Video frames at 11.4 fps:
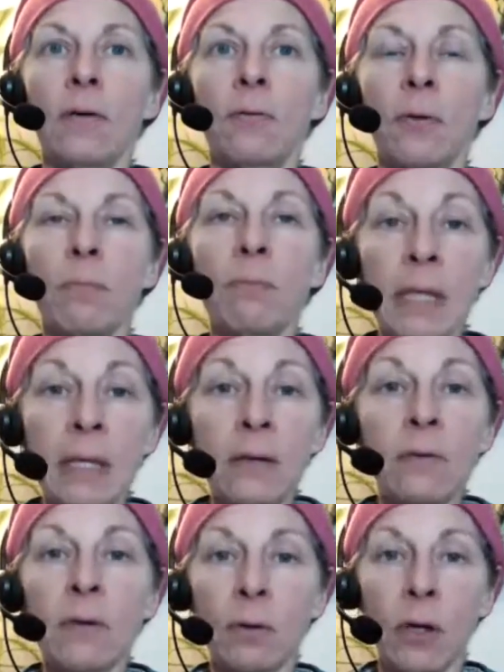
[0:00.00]
for me to
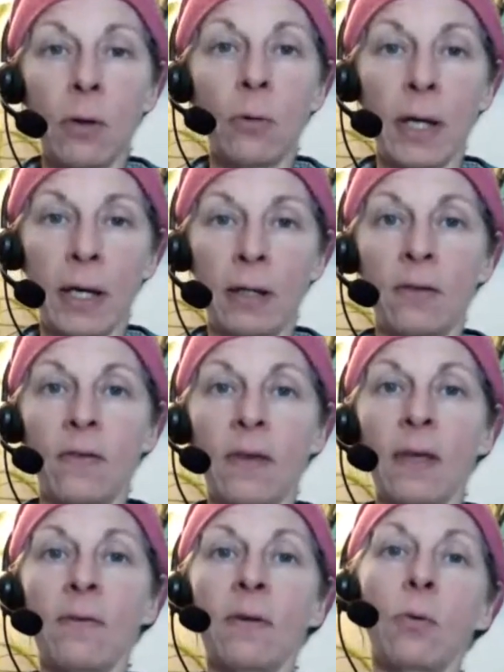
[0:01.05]
feel okay and
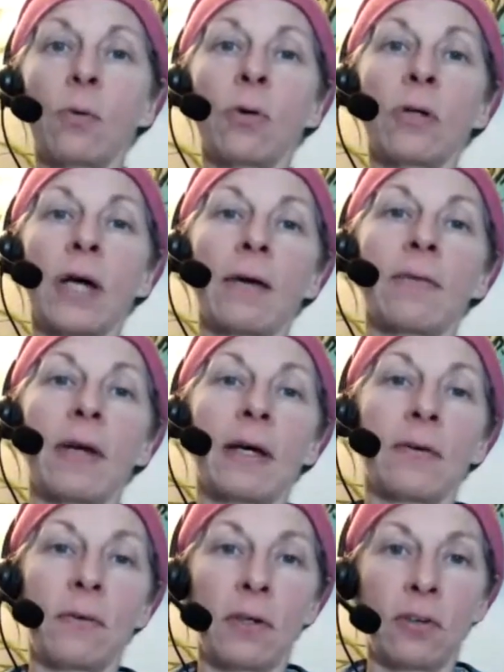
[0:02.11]
safe in the world, I've got to
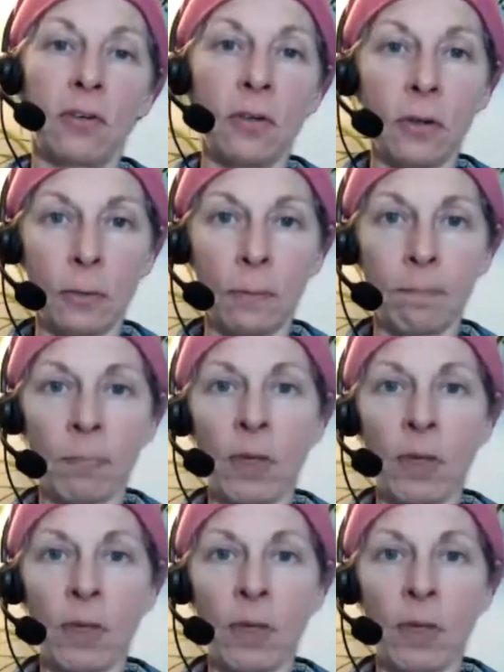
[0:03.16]
fix you.